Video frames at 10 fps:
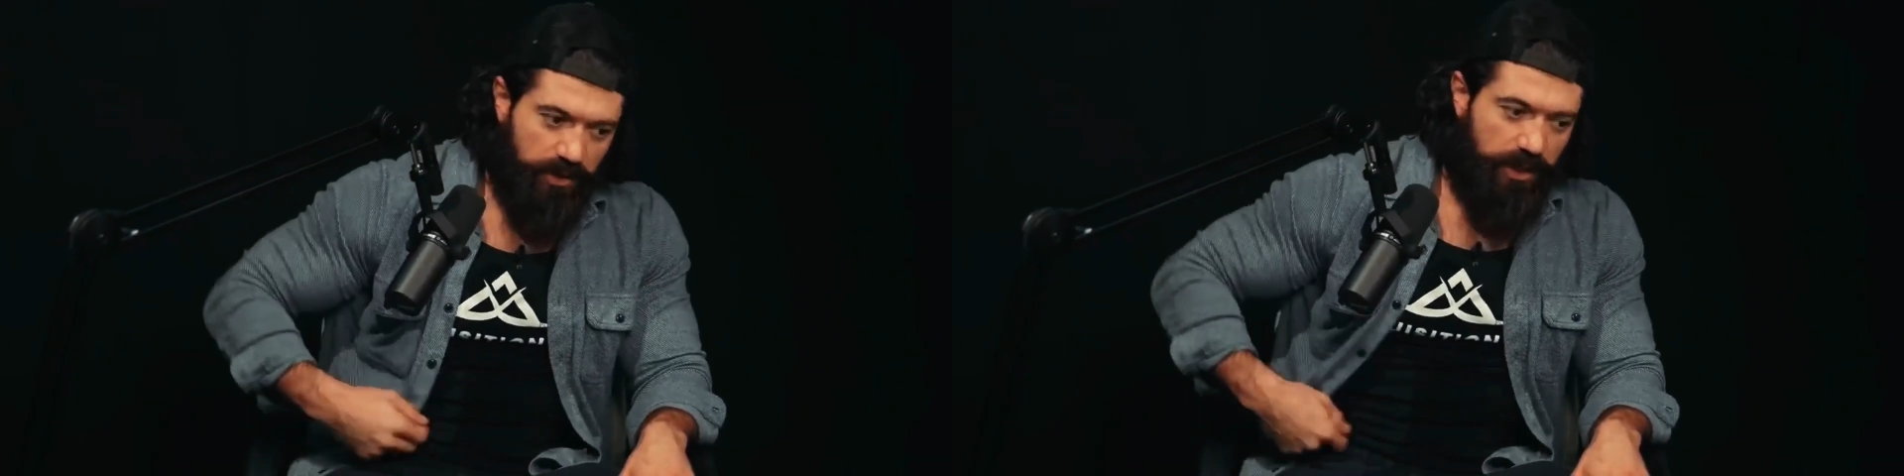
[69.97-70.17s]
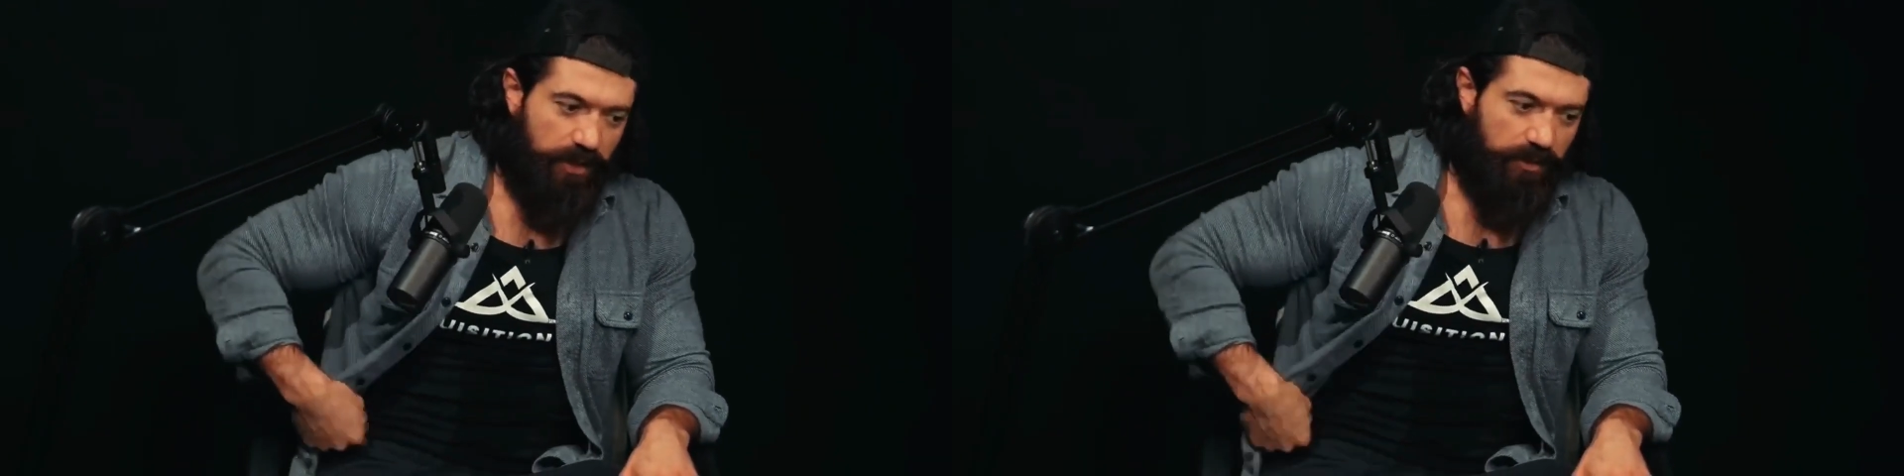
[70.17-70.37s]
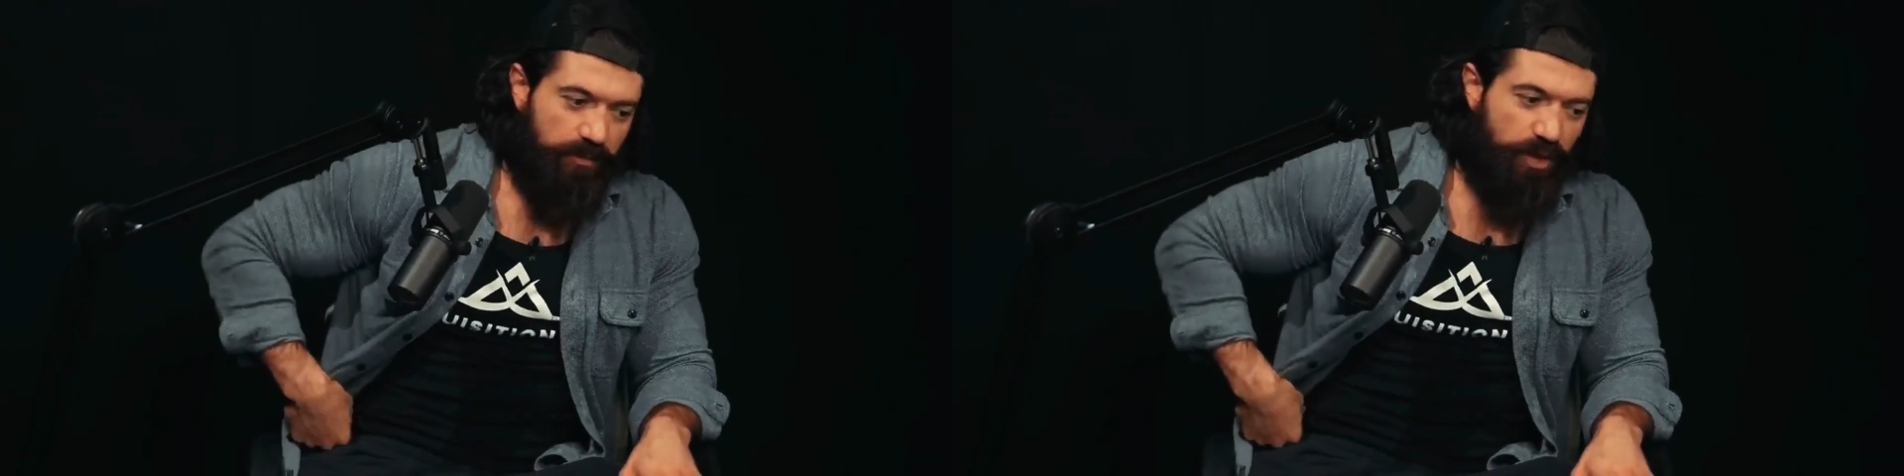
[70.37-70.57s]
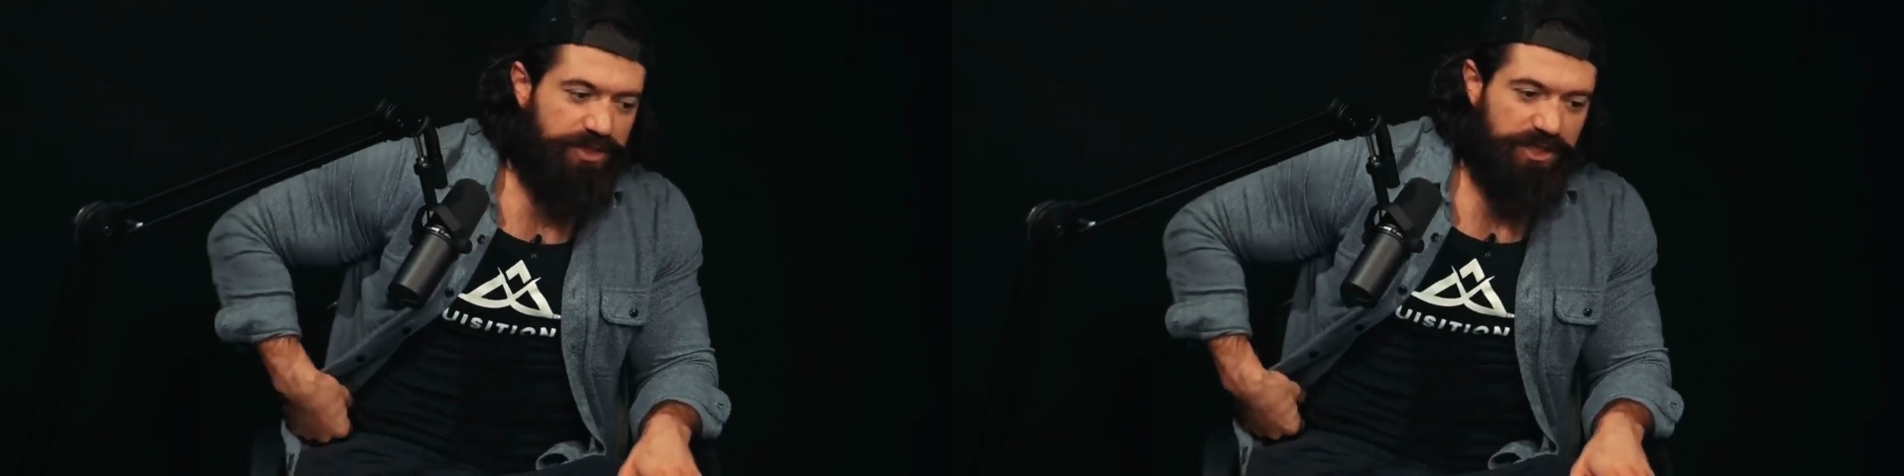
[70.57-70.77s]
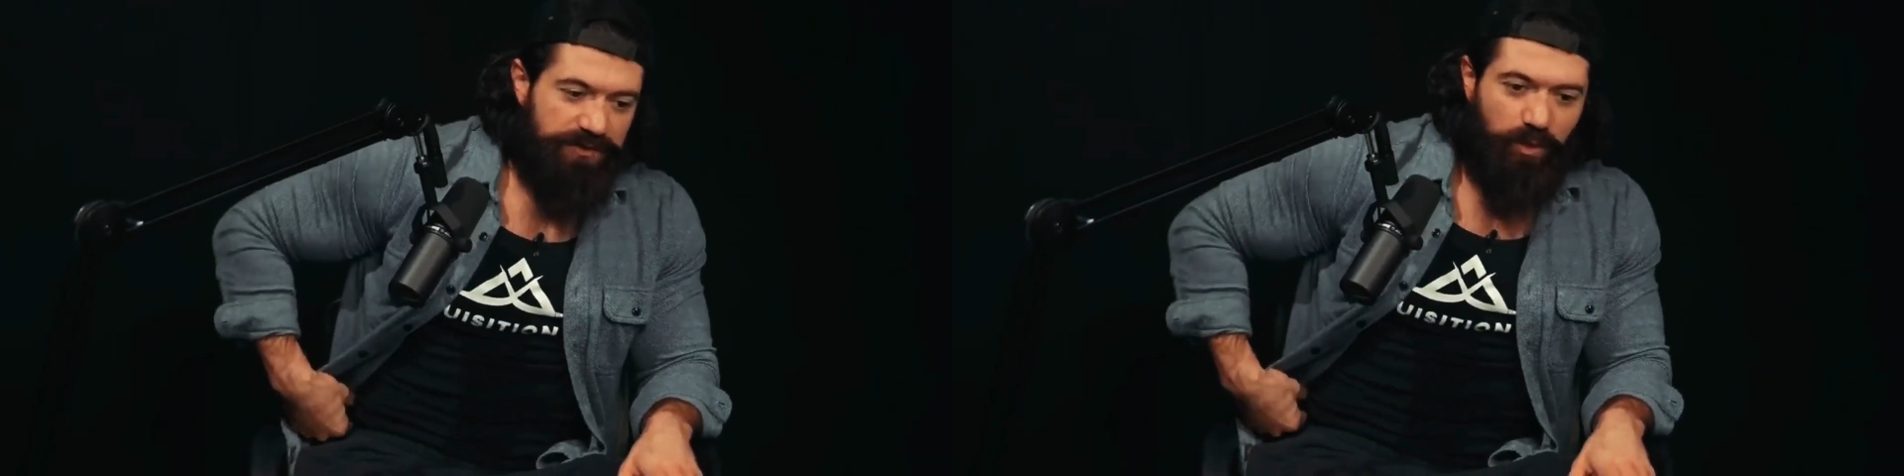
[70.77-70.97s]

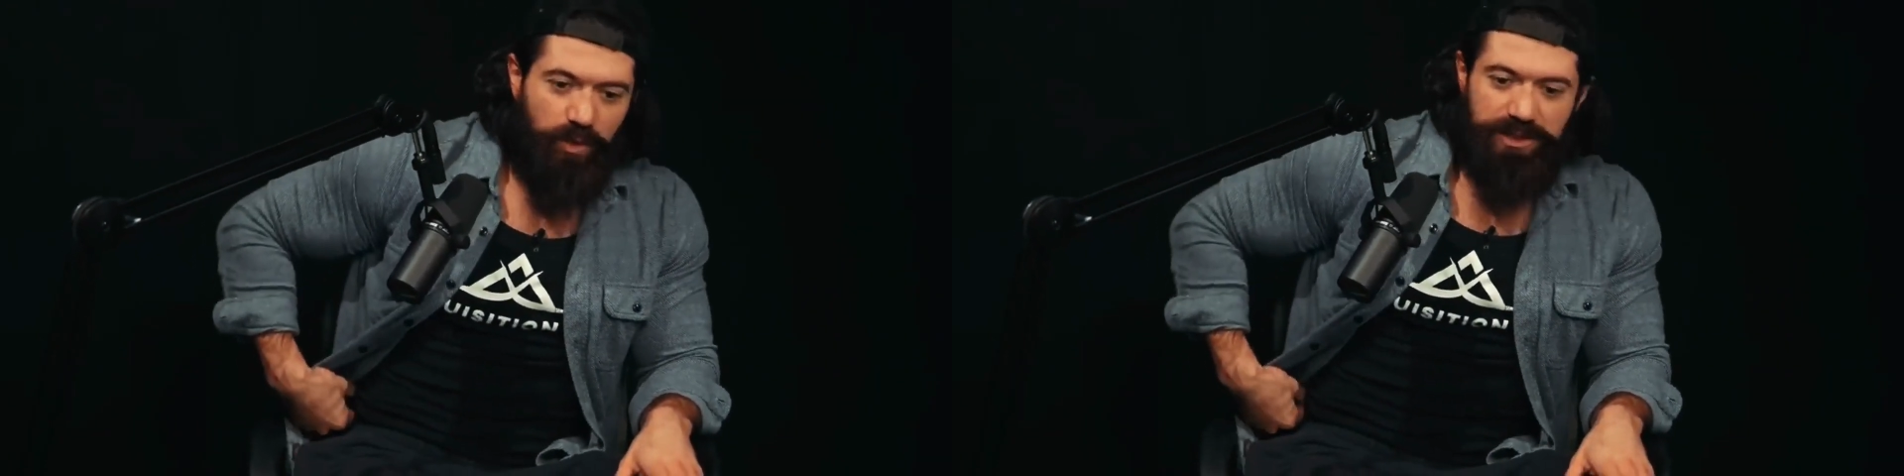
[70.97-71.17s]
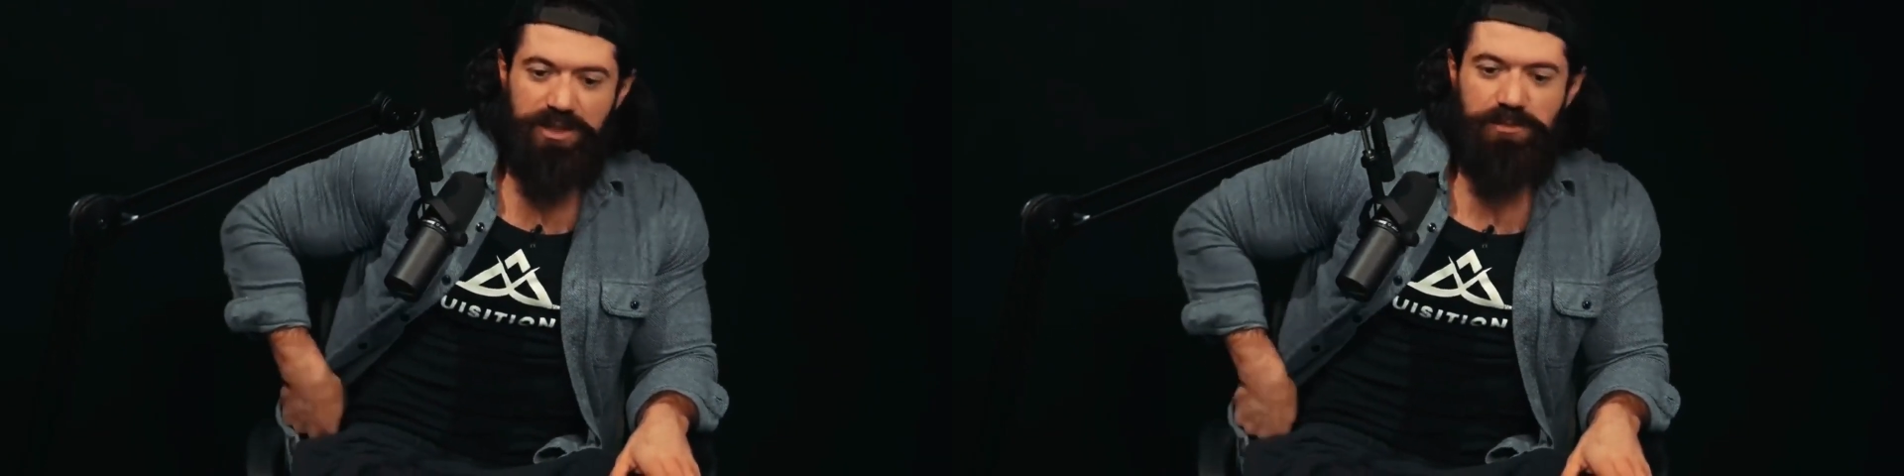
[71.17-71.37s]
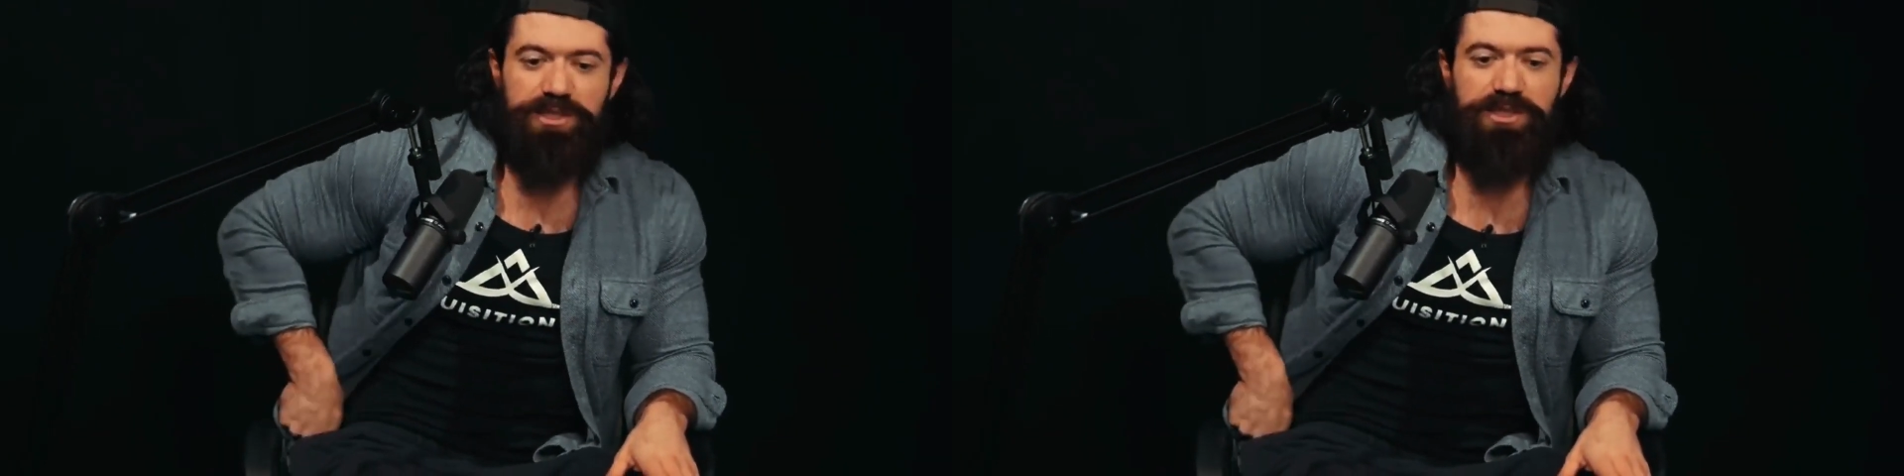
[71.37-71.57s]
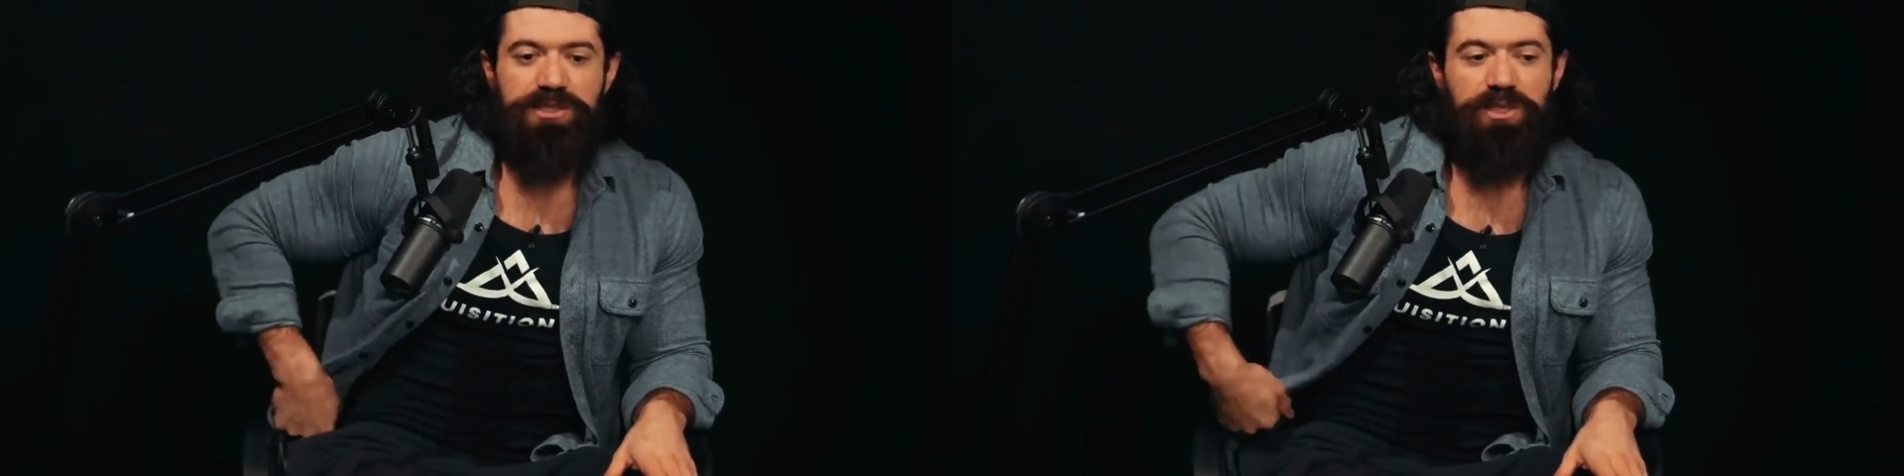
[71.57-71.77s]
Mostly because if I worked in the business,